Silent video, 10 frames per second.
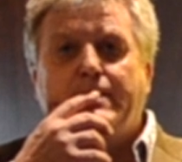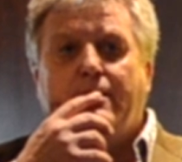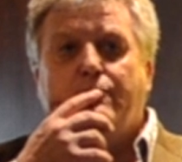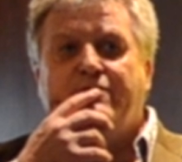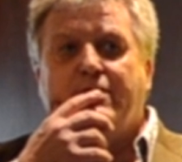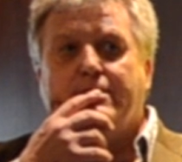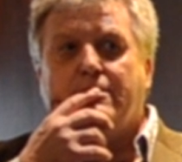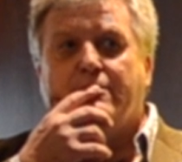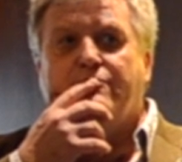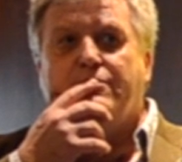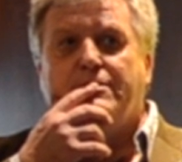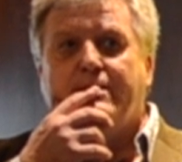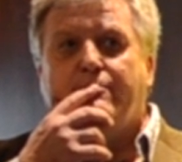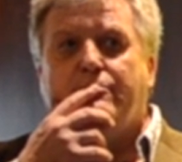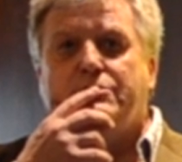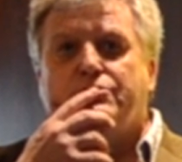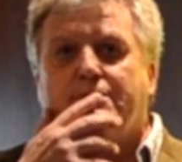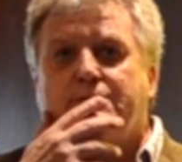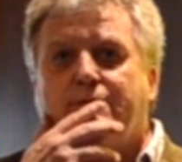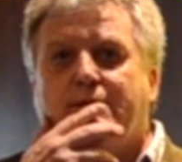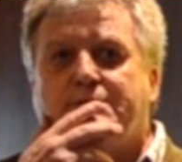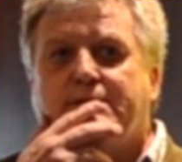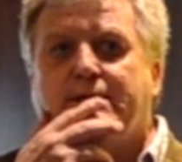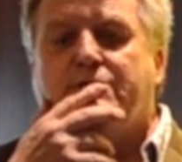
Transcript: And we've done a lot of work there where we're trying to answer that